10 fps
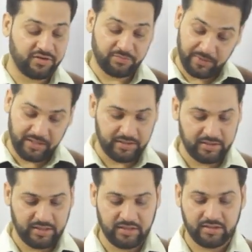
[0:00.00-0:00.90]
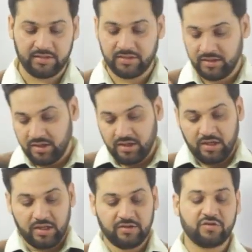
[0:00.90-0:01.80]
respect
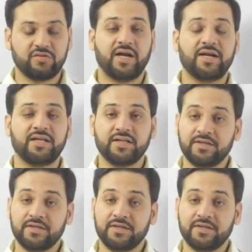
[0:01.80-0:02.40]
in the society.